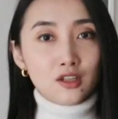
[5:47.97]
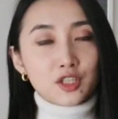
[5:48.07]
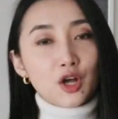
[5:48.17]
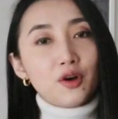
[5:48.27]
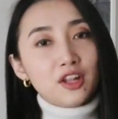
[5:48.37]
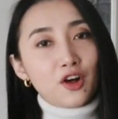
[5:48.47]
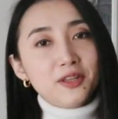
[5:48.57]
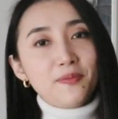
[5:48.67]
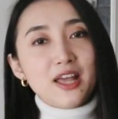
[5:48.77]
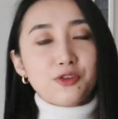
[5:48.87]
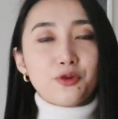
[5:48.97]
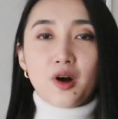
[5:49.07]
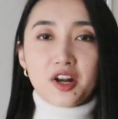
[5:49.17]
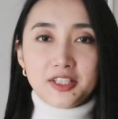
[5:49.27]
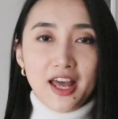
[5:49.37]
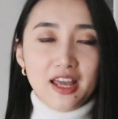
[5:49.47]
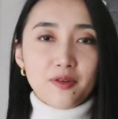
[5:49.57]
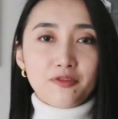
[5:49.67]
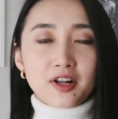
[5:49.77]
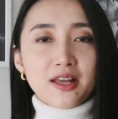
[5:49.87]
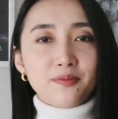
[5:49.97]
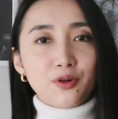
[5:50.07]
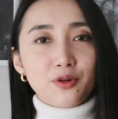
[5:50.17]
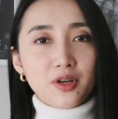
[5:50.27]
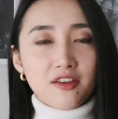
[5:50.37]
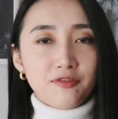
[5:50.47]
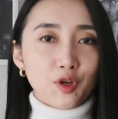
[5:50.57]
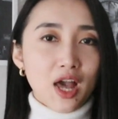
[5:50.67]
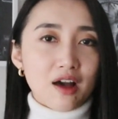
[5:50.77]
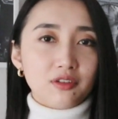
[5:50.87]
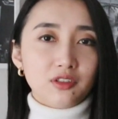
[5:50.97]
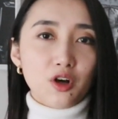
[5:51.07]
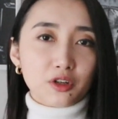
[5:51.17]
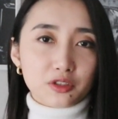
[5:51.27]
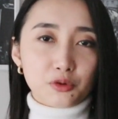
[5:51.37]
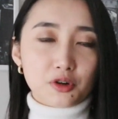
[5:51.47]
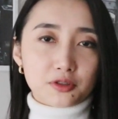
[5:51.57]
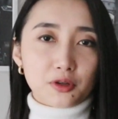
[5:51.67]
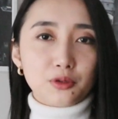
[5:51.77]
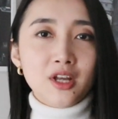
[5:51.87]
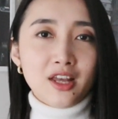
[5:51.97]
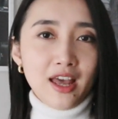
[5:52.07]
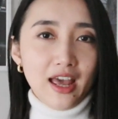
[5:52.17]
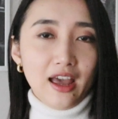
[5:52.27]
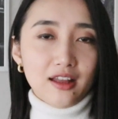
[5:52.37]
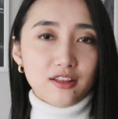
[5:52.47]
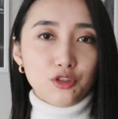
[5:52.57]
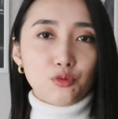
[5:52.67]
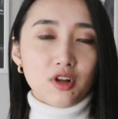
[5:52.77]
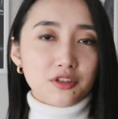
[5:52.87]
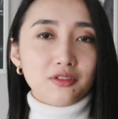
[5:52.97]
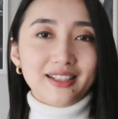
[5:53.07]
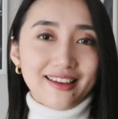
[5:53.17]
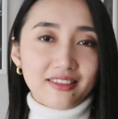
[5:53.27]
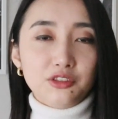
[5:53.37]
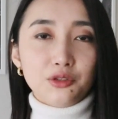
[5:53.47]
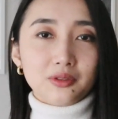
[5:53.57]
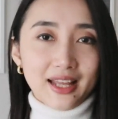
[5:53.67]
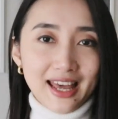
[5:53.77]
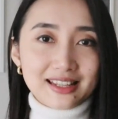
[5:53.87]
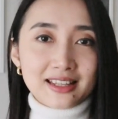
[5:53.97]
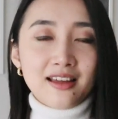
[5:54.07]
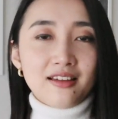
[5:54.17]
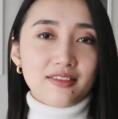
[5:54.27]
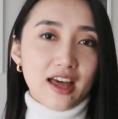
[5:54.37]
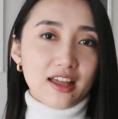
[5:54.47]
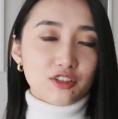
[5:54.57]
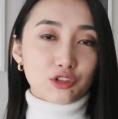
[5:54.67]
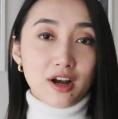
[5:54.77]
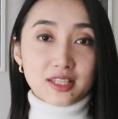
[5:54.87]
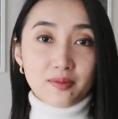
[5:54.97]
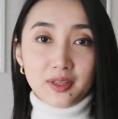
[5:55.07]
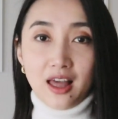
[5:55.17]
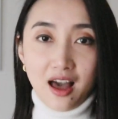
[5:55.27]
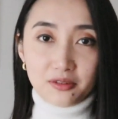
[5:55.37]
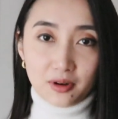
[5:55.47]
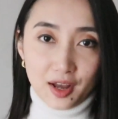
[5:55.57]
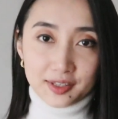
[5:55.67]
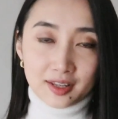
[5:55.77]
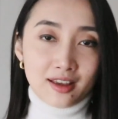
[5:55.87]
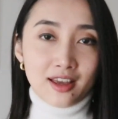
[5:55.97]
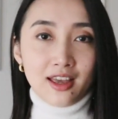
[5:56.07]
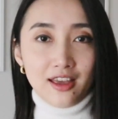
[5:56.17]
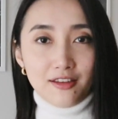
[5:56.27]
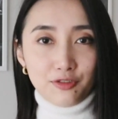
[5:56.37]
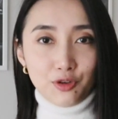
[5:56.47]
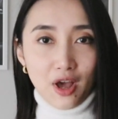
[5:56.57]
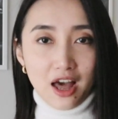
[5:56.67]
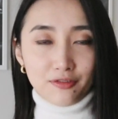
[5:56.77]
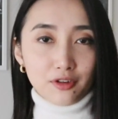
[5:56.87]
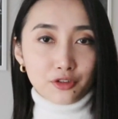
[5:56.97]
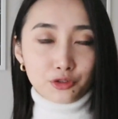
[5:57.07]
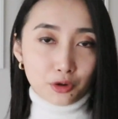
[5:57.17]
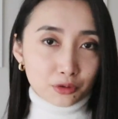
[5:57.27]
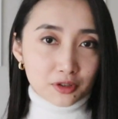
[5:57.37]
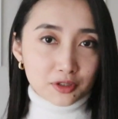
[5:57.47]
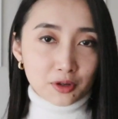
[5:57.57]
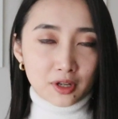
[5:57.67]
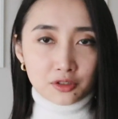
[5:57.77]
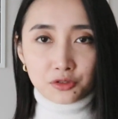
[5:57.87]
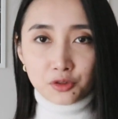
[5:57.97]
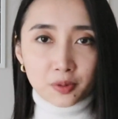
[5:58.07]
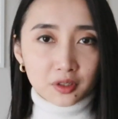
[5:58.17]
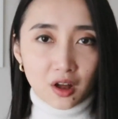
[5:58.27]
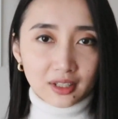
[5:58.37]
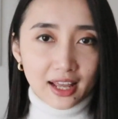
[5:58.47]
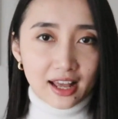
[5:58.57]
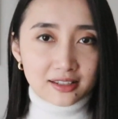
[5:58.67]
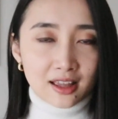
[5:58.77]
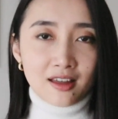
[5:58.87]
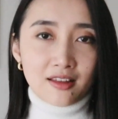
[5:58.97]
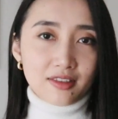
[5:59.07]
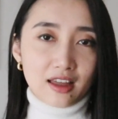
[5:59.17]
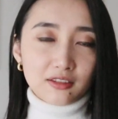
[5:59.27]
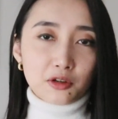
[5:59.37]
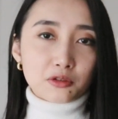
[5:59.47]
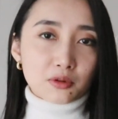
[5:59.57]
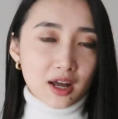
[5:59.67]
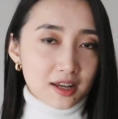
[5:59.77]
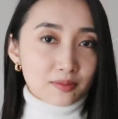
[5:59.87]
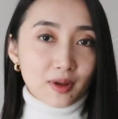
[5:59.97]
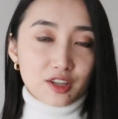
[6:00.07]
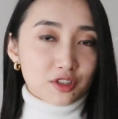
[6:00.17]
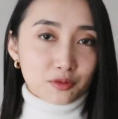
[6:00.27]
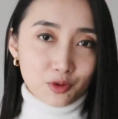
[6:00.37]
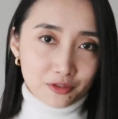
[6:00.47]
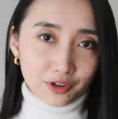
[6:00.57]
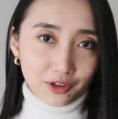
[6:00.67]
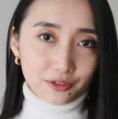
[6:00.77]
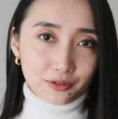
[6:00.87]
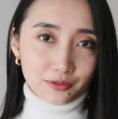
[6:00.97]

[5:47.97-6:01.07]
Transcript: So it all depends on your body type. For example, if you have a longer torso and you want to lengthen your legs, then try something high-rise. If you have a short torso and super long legs, then low-rise might just work for you.